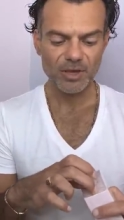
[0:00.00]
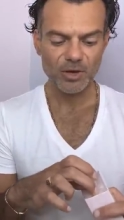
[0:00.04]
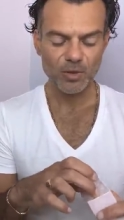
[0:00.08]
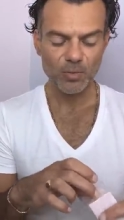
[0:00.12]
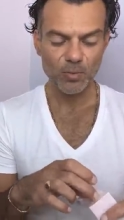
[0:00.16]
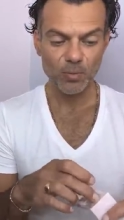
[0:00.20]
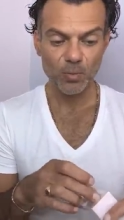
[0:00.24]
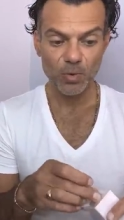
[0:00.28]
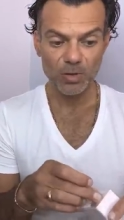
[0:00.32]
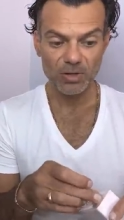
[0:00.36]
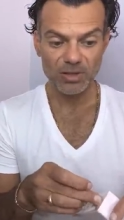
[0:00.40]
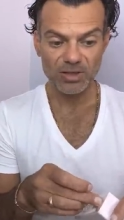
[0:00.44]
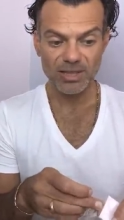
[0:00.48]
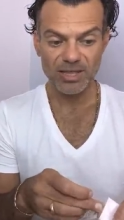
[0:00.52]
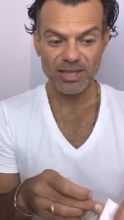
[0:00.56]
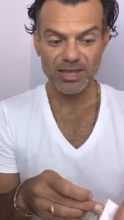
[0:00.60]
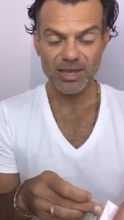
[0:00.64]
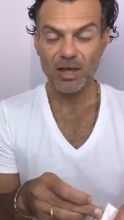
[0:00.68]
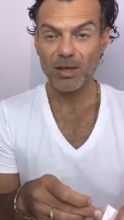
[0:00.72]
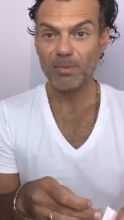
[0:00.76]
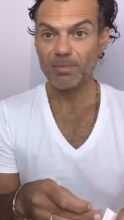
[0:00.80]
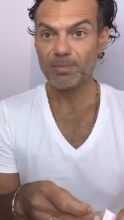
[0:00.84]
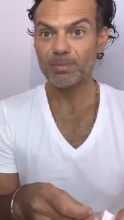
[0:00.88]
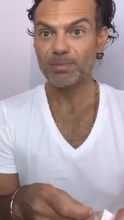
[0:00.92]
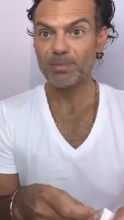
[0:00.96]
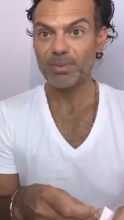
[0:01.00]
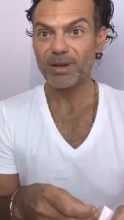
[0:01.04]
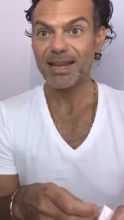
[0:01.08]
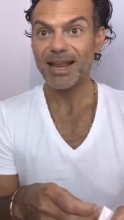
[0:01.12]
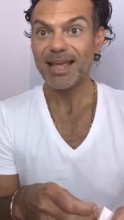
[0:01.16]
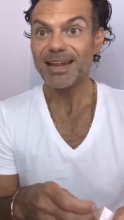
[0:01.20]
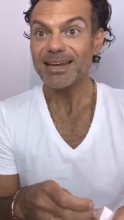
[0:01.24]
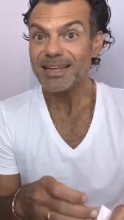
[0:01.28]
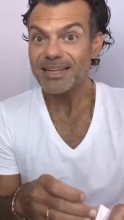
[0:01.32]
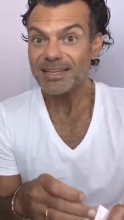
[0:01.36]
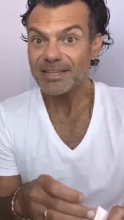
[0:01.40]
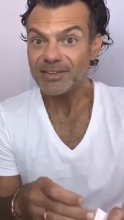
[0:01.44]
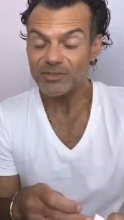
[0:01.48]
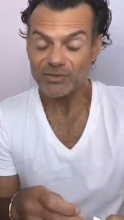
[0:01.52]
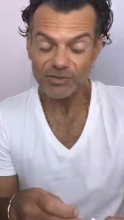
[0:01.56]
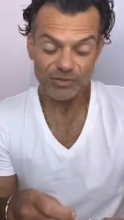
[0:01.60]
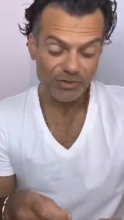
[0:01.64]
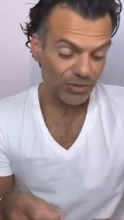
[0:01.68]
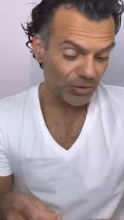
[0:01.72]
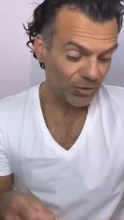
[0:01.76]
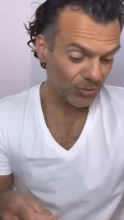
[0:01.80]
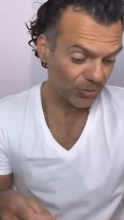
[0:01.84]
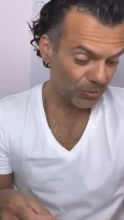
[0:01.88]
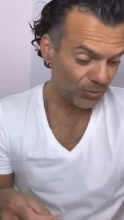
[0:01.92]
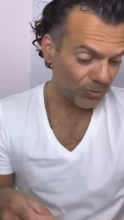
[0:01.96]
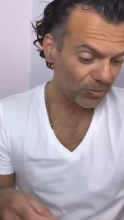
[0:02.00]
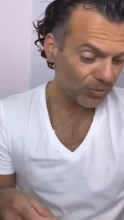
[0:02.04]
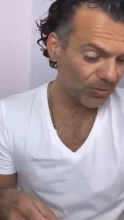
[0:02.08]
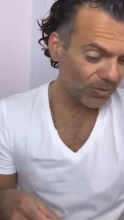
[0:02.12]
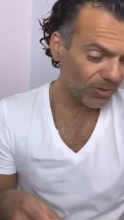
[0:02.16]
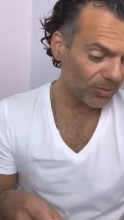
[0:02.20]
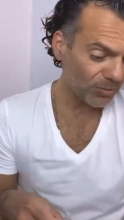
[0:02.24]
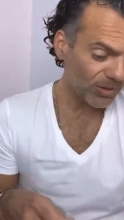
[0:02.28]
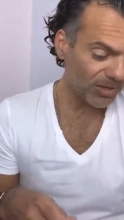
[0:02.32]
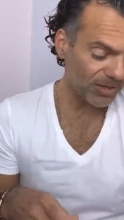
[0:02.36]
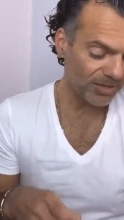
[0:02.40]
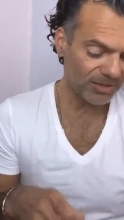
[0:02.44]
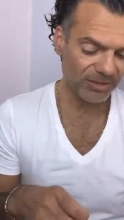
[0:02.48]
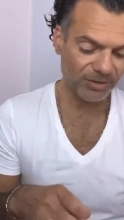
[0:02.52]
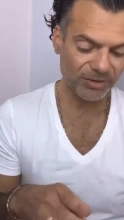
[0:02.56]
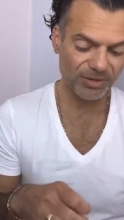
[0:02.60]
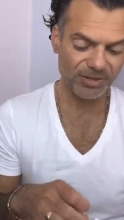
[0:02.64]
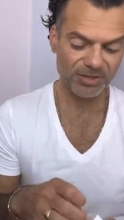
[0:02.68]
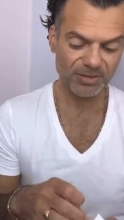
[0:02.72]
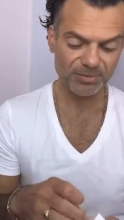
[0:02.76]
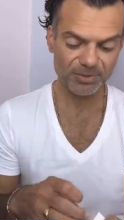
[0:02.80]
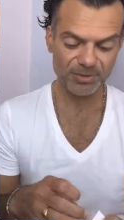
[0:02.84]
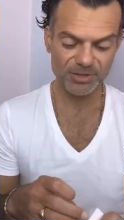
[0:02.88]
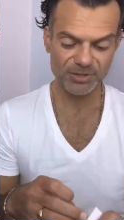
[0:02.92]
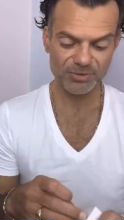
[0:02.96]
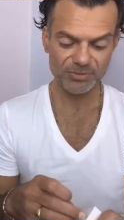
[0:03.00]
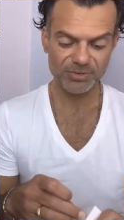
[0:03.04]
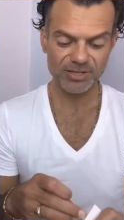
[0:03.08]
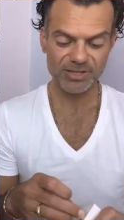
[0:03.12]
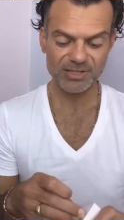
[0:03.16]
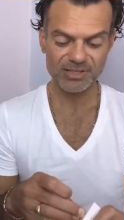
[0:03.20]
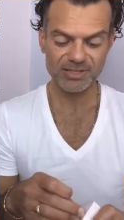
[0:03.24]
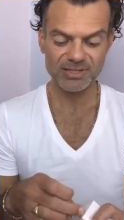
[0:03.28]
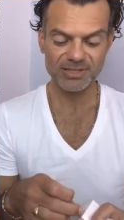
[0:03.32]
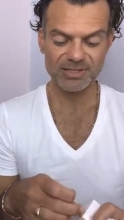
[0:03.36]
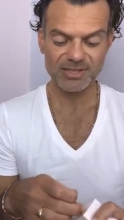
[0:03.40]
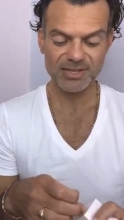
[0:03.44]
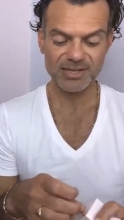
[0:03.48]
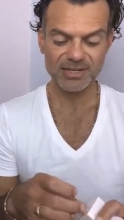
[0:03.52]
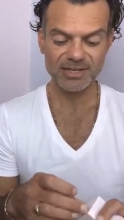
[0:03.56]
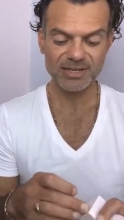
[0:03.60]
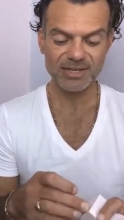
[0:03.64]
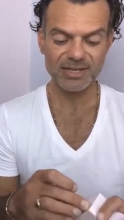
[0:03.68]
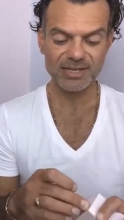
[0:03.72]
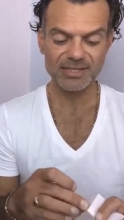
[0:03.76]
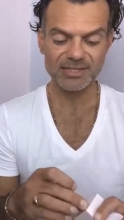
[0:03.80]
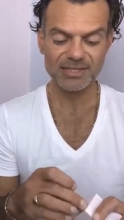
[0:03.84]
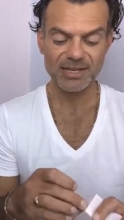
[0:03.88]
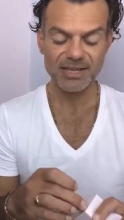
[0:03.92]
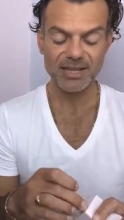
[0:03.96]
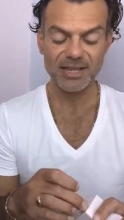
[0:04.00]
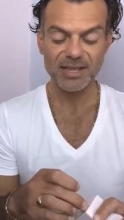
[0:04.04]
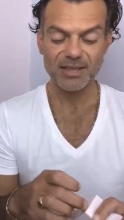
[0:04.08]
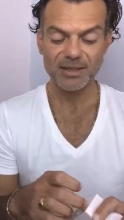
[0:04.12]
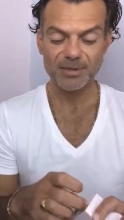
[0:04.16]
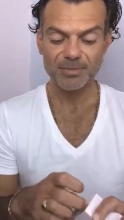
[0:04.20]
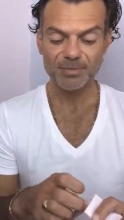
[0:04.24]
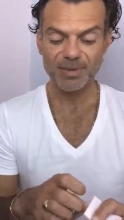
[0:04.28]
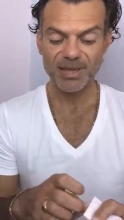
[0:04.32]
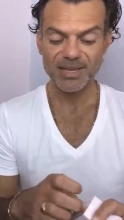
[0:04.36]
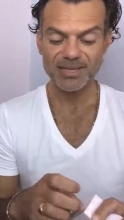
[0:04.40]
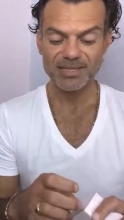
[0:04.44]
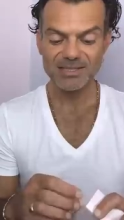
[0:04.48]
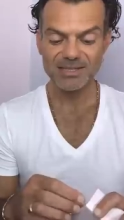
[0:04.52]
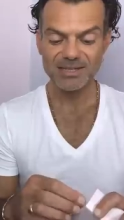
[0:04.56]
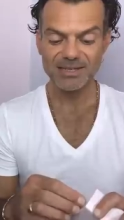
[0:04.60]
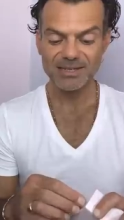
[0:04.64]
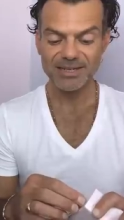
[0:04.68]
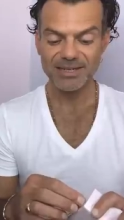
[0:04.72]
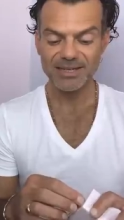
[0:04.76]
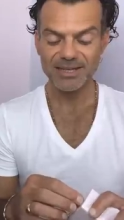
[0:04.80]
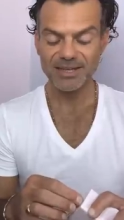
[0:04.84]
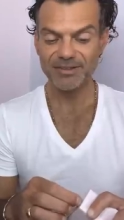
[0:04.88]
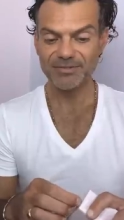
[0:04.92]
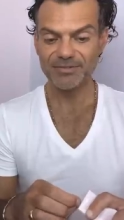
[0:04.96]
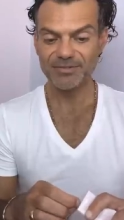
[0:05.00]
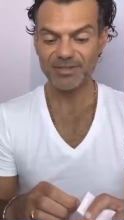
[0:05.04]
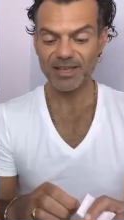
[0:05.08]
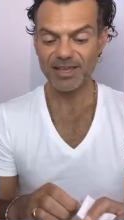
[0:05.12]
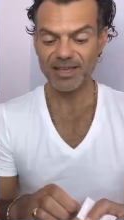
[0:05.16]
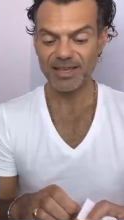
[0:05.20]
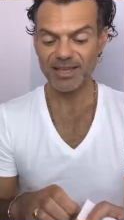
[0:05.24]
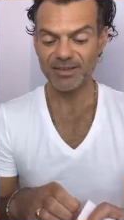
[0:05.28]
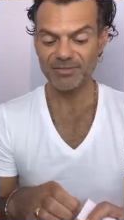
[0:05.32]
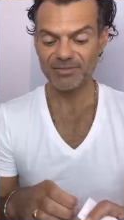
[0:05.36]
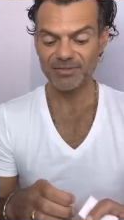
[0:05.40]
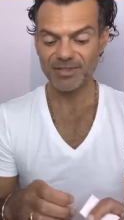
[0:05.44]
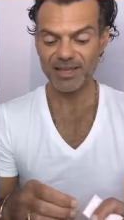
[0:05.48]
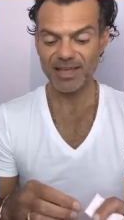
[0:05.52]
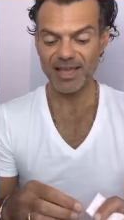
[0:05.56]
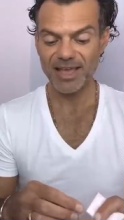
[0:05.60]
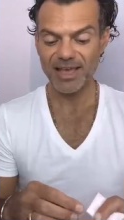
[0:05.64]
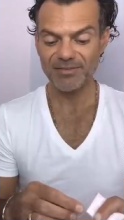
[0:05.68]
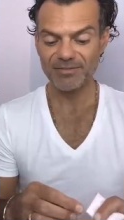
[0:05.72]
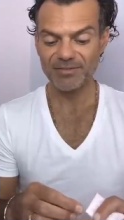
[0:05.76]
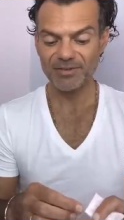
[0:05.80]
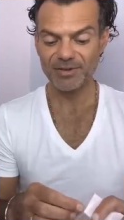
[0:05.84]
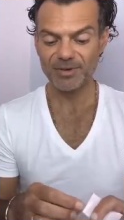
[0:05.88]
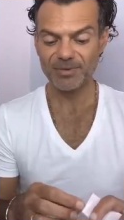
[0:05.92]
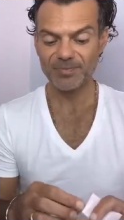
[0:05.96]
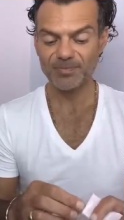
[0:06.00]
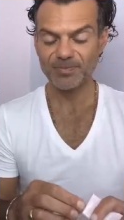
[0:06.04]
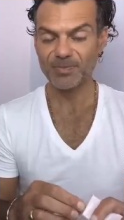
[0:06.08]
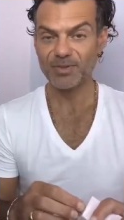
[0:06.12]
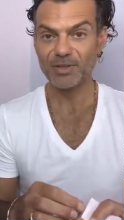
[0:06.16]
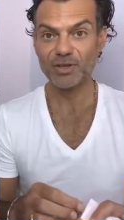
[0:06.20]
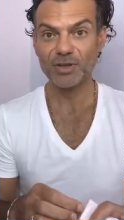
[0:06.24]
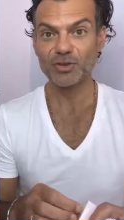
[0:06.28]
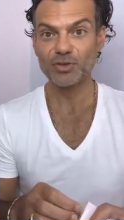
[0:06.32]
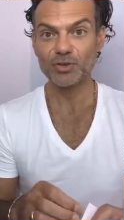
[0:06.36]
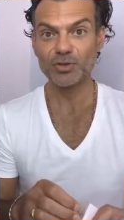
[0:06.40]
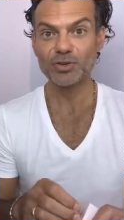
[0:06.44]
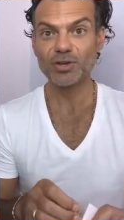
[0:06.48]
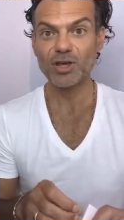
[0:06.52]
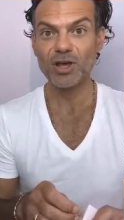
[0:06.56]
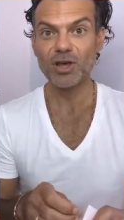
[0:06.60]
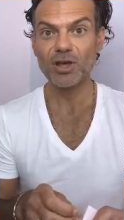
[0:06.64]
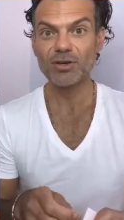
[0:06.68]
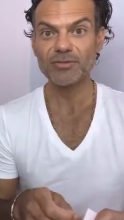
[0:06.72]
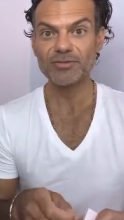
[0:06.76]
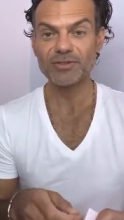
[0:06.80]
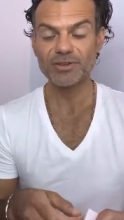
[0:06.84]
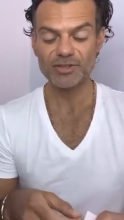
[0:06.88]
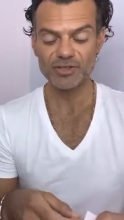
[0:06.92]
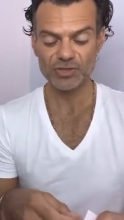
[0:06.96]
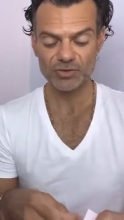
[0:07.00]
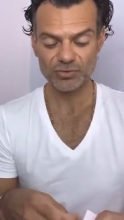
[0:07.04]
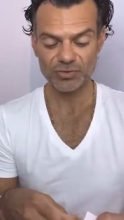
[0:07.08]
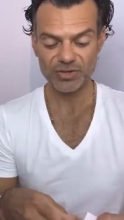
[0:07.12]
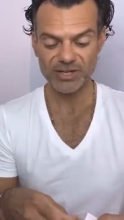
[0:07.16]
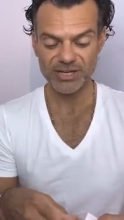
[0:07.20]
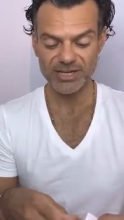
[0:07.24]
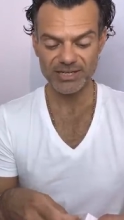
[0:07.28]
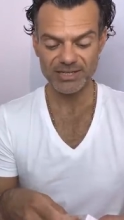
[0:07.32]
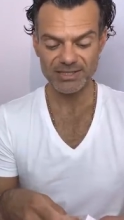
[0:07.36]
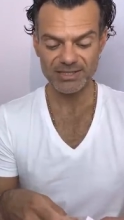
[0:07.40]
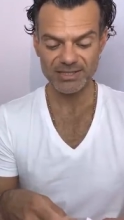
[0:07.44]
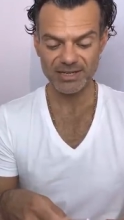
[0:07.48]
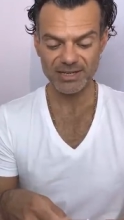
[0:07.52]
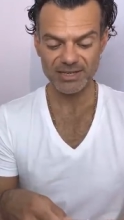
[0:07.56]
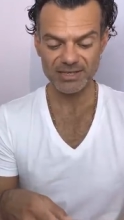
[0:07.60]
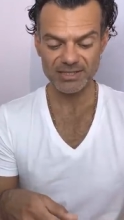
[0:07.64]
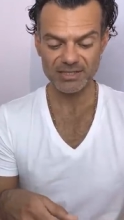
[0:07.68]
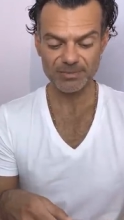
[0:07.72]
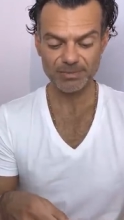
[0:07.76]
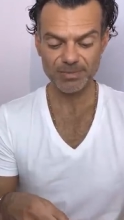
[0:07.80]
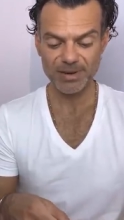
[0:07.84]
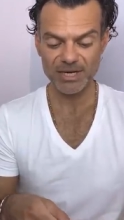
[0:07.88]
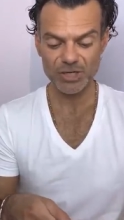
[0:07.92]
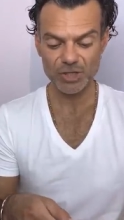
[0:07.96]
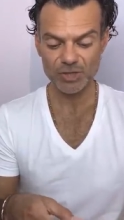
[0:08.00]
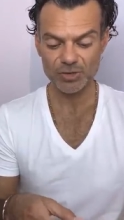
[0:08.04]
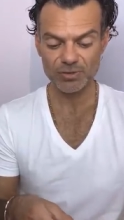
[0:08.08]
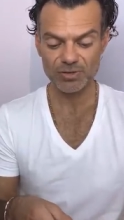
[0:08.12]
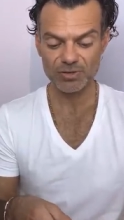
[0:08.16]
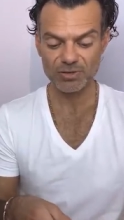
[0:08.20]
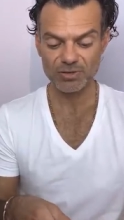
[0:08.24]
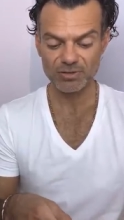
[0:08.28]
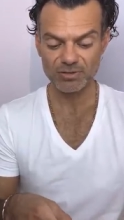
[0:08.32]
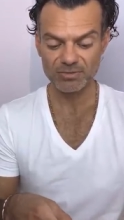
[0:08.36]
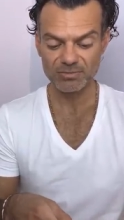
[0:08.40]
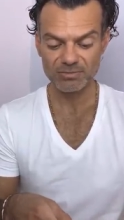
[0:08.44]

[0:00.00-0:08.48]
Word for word: what they are planning to do, we can look at the press release in a second, is basically if they if they have a, a good harvest, release a special